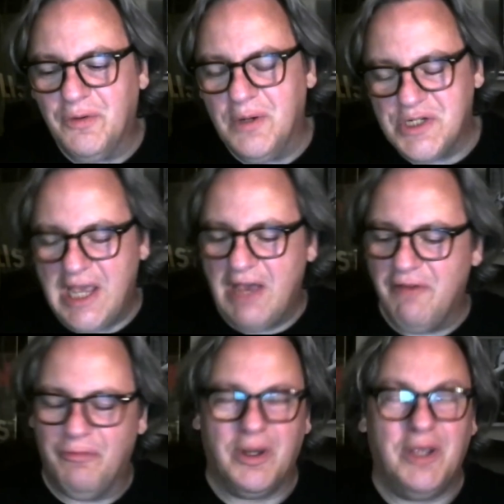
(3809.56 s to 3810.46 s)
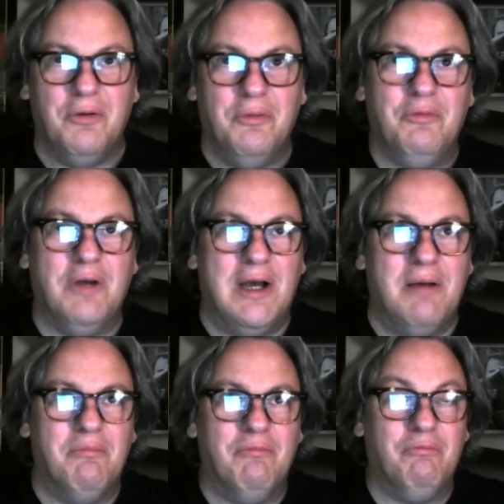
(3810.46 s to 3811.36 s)
question I have for you
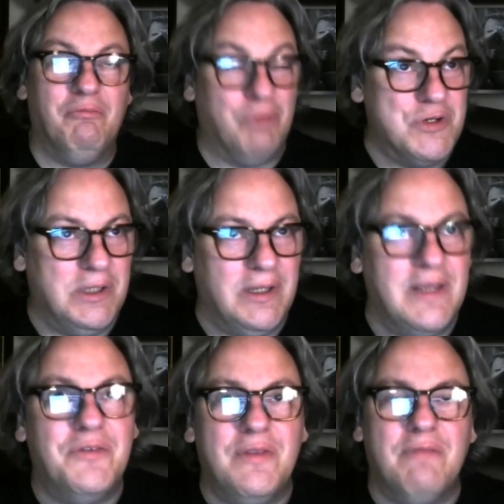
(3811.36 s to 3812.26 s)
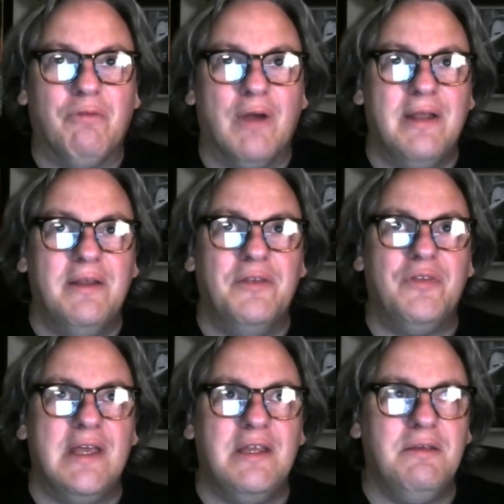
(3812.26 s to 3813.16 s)
personally Fred, is
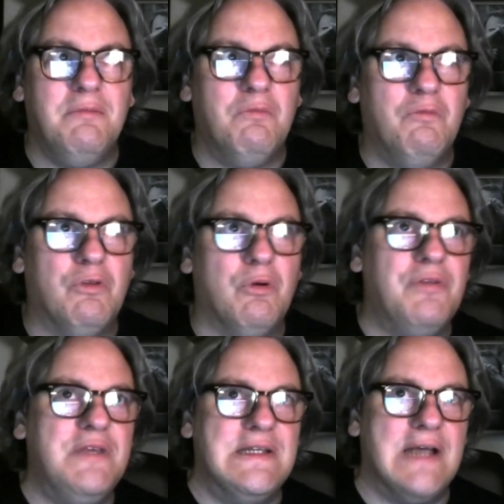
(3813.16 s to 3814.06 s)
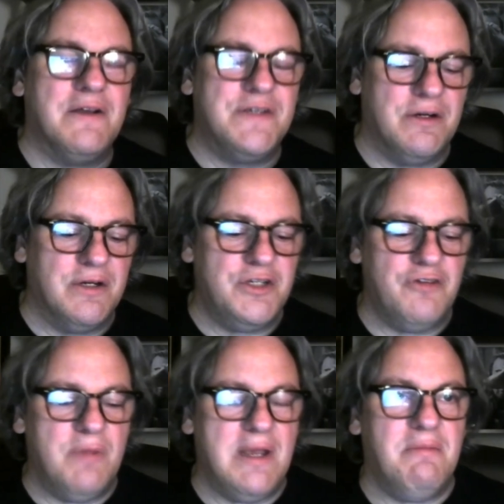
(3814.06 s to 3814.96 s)
that throughout the entire series,
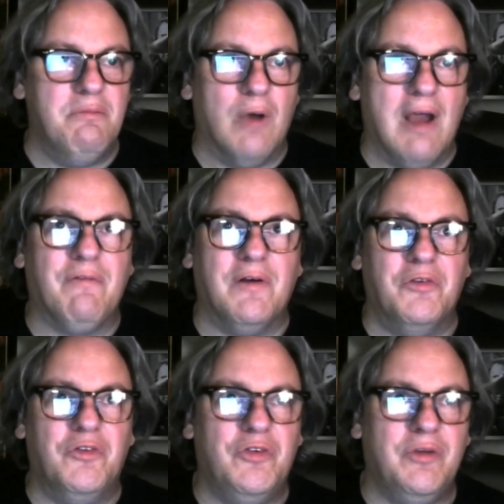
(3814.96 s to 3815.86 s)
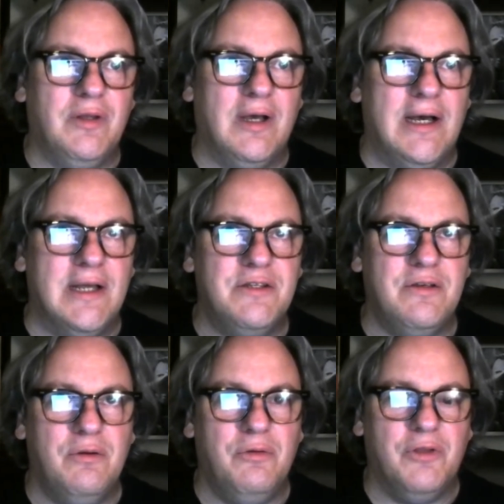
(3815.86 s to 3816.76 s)
you've made reference
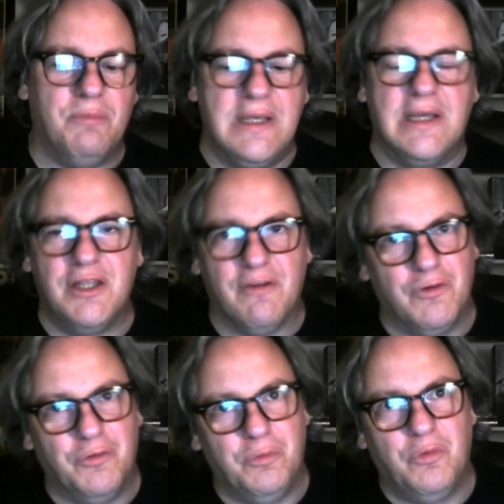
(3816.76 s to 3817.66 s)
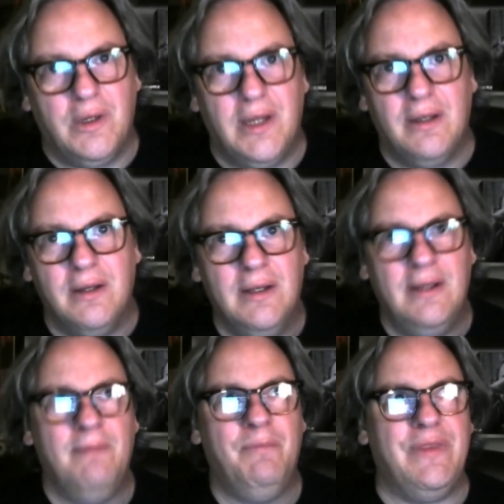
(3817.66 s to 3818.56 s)
to there being a difference between
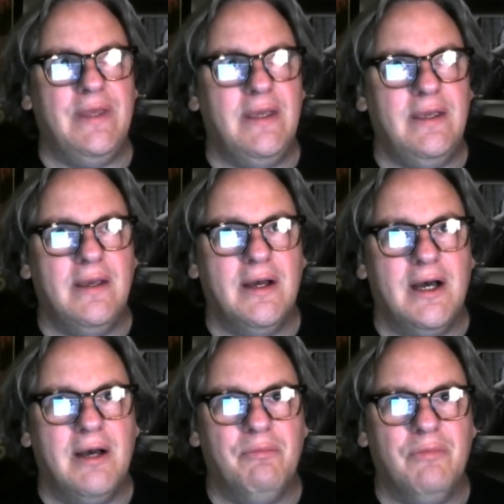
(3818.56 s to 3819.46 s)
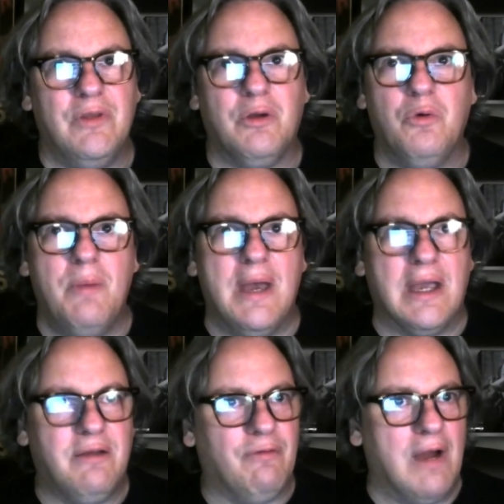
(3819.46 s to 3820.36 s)
the
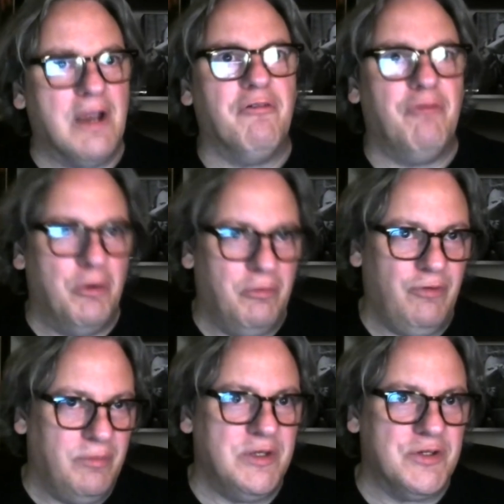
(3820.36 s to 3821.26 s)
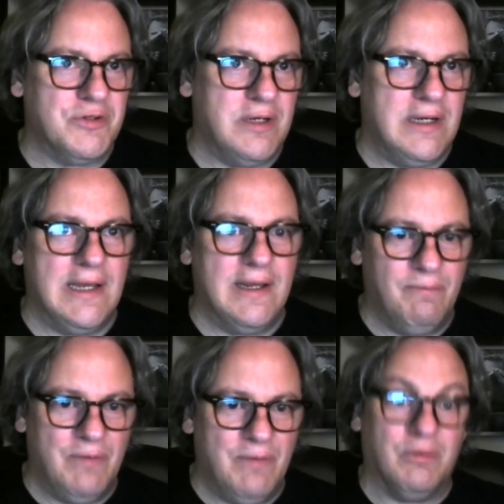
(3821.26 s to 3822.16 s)
Quebec Francophone film industry
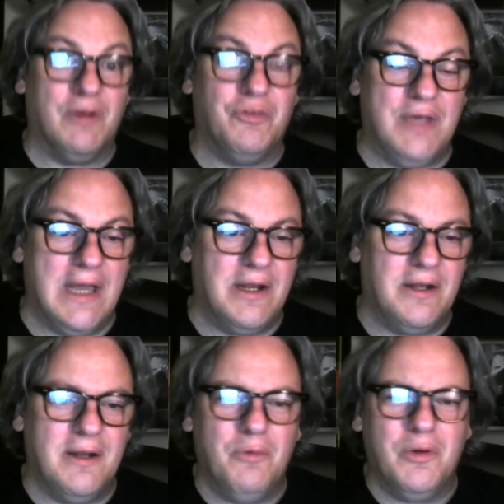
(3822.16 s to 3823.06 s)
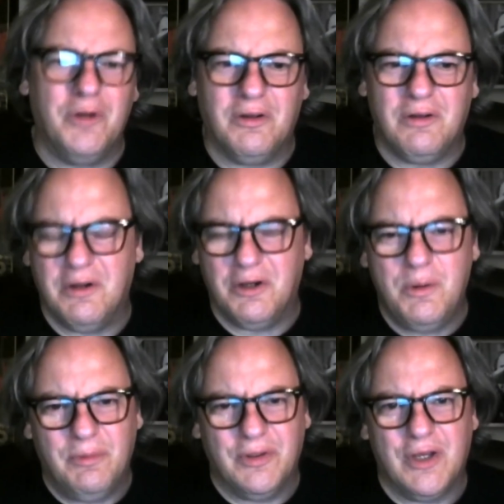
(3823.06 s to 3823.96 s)
and the rest of Canada. And I'm wondering, are
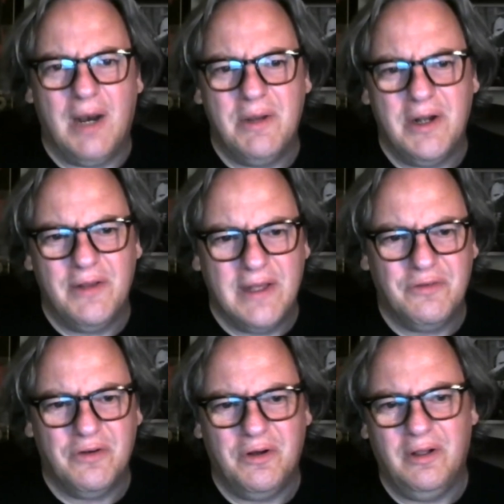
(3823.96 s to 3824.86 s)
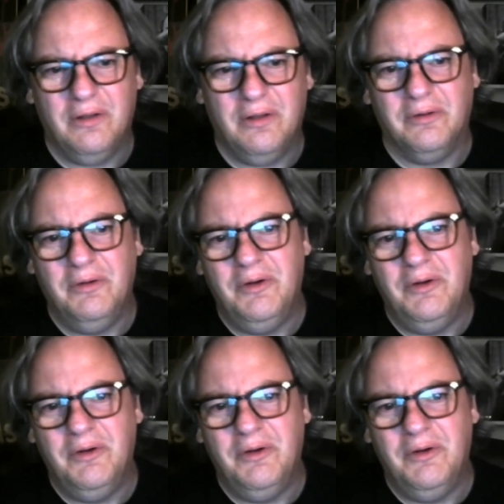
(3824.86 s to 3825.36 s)
you able to comment on that at all? Or?